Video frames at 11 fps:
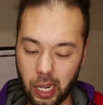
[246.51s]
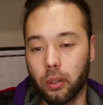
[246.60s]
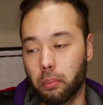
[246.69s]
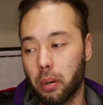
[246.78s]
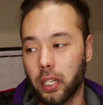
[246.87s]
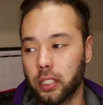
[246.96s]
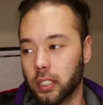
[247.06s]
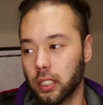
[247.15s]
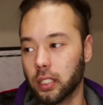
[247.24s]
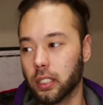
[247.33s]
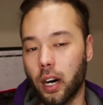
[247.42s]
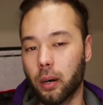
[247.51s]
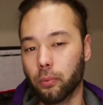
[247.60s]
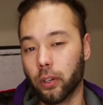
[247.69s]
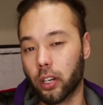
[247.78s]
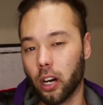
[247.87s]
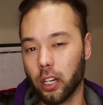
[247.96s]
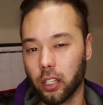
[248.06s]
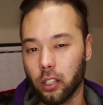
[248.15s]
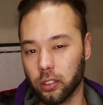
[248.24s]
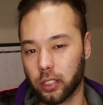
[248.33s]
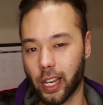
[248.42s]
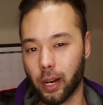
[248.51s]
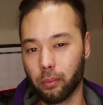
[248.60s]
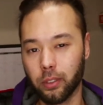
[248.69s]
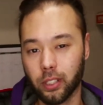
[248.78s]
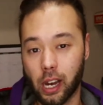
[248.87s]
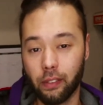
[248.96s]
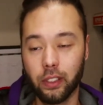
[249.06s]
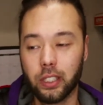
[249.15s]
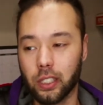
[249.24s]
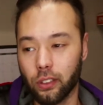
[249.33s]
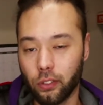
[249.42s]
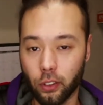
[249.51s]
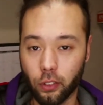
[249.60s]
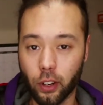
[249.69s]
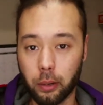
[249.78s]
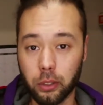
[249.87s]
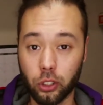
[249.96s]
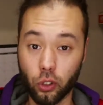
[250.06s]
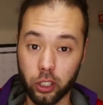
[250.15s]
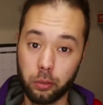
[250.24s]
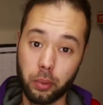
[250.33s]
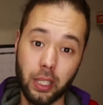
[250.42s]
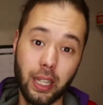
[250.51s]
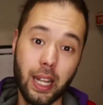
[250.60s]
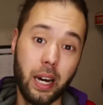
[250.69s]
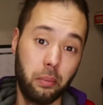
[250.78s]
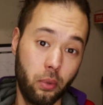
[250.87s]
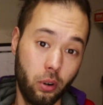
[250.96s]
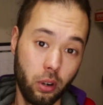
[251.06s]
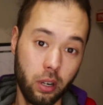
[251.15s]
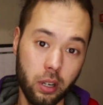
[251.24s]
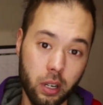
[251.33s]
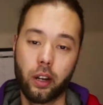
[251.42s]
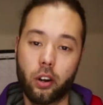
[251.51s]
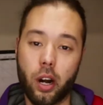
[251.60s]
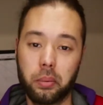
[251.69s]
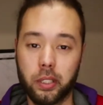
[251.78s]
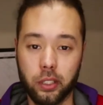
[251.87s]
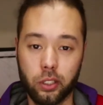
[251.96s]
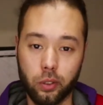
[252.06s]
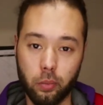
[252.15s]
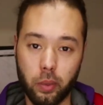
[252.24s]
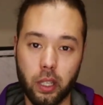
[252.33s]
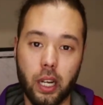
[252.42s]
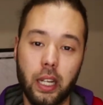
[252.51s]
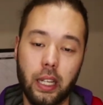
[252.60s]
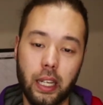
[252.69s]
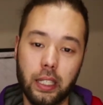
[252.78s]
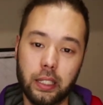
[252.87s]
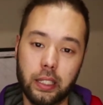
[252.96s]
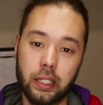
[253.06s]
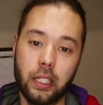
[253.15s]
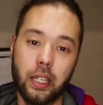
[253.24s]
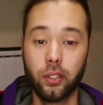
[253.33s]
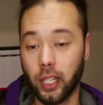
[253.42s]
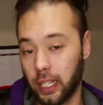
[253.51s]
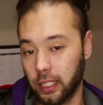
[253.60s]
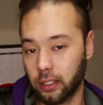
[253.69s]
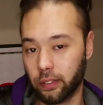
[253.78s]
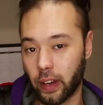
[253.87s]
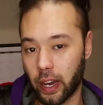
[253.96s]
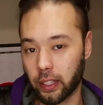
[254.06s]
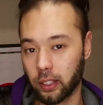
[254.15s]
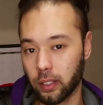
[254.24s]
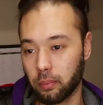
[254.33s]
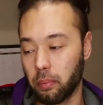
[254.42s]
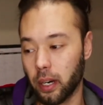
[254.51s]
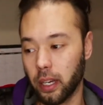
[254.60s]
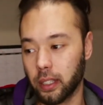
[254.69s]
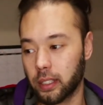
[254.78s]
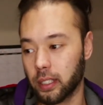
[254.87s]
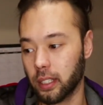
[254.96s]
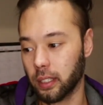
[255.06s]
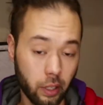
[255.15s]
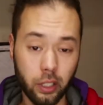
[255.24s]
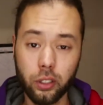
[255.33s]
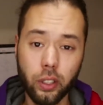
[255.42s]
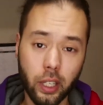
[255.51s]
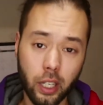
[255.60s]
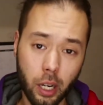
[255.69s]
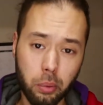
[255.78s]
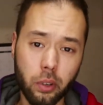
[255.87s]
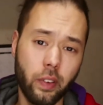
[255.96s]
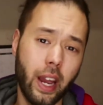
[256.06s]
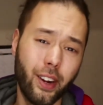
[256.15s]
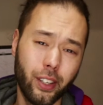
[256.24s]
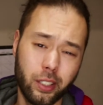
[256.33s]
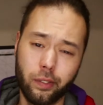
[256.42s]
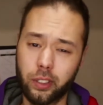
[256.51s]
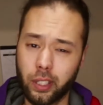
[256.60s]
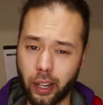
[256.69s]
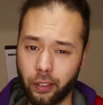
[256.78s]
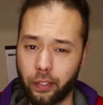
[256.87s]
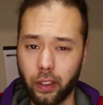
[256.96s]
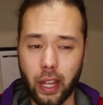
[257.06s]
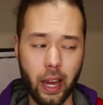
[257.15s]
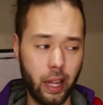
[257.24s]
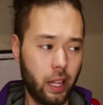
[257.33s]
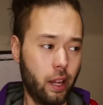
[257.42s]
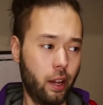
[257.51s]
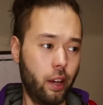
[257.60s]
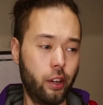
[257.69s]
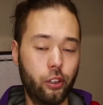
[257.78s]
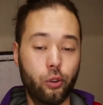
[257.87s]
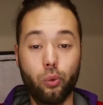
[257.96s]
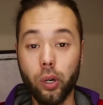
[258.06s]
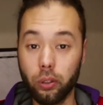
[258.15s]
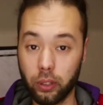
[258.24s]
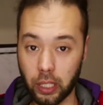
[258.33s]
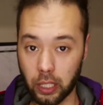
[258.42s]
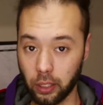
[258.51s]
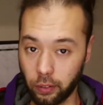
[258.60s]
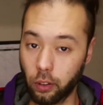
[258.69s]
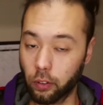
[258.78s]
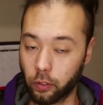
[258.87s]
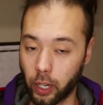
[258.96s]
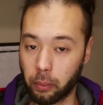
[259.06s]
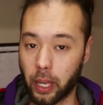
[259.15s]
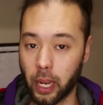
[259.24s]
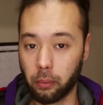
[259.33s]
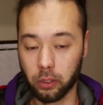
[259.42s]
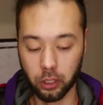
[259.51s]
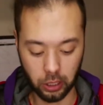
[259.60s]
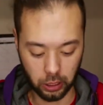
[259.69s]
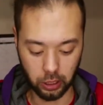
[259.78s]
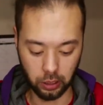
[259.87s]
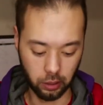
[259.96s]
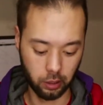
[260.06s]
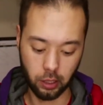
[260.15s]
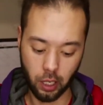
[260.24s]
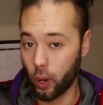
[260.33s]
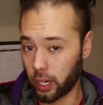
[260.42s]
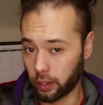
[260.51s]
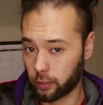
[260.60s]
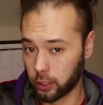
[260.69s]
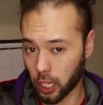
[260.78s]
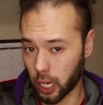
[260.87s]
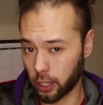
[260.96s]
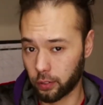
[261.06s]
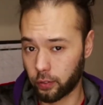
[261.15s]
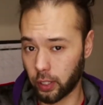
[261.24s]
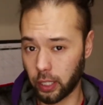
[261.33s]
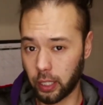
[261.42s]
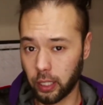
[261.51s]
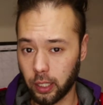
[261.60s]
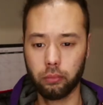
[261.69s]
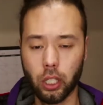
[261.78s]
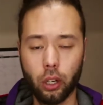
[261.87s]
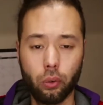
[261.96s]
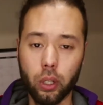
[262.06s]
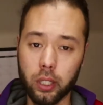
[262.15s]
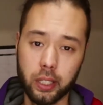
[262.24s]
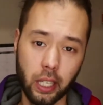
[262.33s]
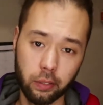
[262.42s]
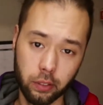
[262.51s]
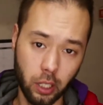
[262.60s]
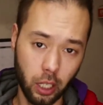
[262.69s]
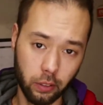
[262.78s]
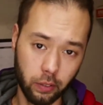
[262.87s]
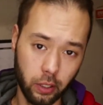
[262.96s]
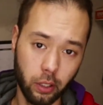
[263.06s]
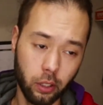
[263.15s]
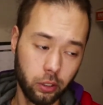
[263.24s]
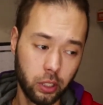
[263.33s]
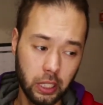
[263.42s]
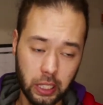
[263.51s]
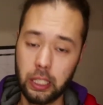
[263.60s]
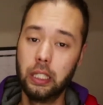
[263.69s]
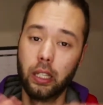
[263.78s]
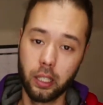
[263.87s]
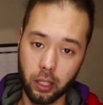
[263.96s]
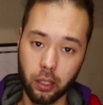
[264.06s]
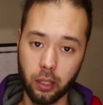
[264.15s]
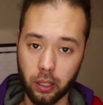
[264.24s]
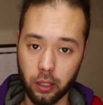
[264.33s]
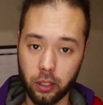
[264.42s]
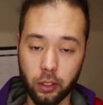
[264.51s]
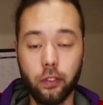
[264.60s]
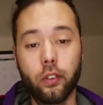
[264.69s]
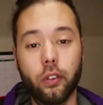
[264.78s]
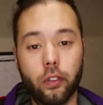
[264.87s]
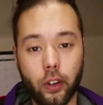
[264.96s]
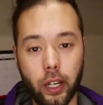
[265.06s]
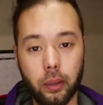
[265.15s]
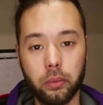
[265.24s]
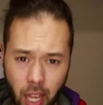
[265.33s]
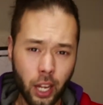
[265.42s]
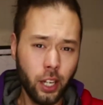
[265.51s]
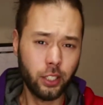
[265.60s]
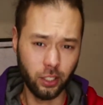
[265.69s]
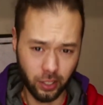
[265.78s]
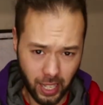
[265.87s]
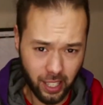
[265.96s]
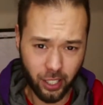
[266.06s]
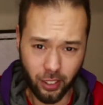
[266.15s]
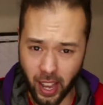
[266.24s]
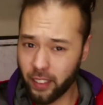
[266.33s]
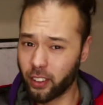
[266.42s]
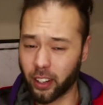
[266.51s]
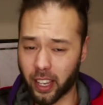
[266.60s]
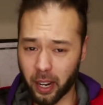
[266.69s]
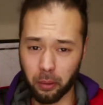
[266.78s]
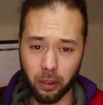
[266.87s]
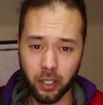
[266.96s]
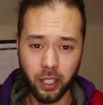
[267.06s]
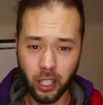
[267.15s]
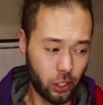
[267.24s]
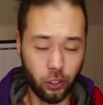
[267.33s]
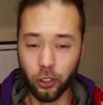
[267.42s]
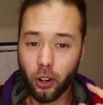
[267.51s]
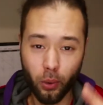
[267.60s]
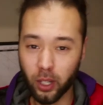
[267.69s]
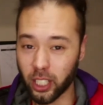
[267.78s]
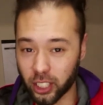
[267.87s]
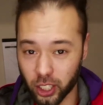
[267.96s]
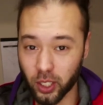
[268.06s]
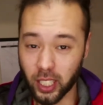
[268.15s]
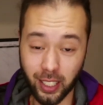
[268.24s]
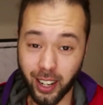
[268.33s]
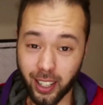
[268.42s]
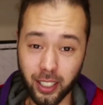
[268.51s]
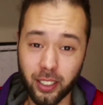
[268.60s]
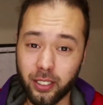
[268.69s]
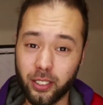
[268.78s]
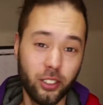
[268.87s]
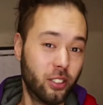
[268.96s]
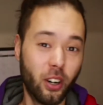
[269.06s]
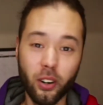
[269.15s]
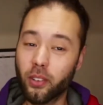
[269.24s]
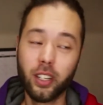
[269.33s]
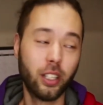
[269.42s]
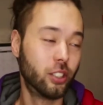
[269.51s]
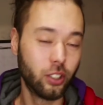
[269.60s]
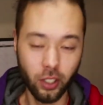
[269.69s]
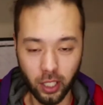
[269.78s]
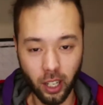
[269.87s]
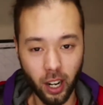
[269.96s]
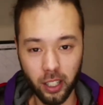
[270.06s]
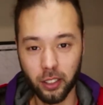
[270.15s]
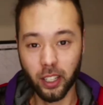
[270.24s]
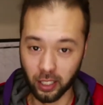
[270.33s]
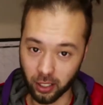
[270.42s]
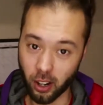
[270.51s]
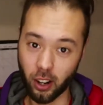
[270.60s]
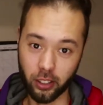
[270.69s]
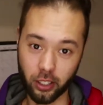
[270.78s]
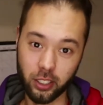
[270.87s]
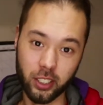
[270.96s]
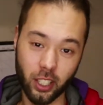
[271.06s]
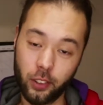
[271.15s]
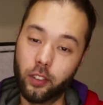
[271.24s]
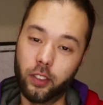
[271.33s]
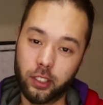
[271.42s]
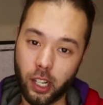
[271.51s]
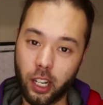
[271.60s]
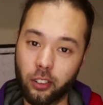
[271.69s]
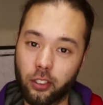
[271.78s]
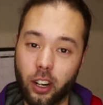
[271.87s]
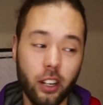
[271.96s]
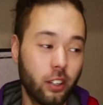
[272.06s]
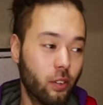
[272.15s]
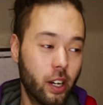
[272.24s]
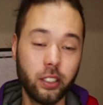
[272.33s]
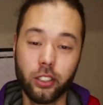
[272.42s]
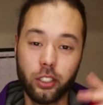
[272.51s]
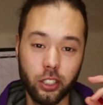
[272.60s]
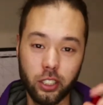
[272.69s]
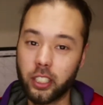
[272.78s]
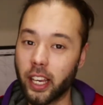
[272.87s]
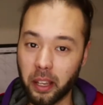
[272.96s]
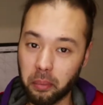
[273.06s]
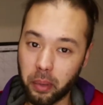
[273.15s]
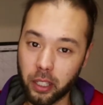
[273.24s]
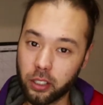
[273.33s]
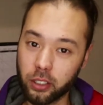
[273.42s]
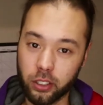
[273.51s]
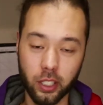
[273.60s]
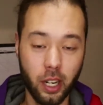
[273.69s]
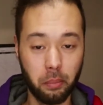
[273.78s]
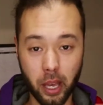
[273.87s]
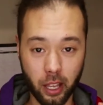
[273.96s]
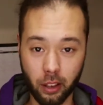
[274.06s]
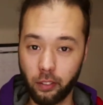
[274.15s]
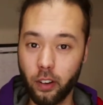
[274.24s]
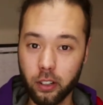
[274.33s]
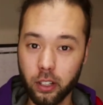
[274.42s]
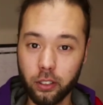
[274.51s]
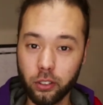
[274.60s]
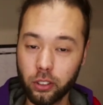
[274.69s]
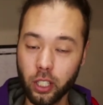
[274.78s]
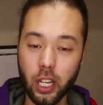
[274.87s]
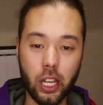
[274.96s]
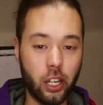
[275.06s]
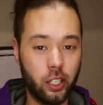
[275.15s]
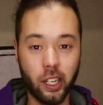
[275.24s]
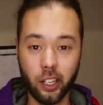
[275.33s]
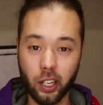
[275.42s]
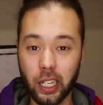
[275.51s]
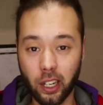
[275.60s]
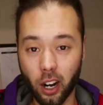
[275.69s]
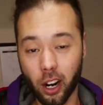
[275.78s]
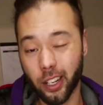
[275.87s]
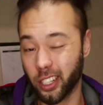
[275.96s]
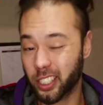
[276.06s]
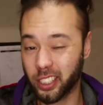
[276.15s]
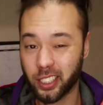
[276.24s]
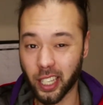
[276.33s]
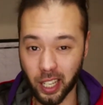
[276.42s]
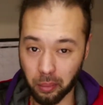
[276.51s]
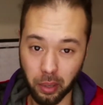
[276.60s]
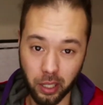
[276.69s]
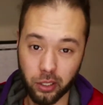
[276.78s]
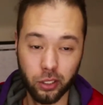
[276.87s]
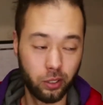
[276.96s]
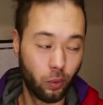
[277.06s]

The budget regarding those cameras, obviously the full frame is going to be a lot more and crop sensor will be a lot less. So that is a factor, but there's only a couple of areas of photography that you will need a full frame camera, such as wedding photography, real estate photography. Those need the full frame. So now that you have your camera, you don't want to shoot in auto. You don't want to shoot in auto and call yourself a photographer. Otherwise, you're just taking pictures. You're not making photos. You're not creating art. You're just taking pictures.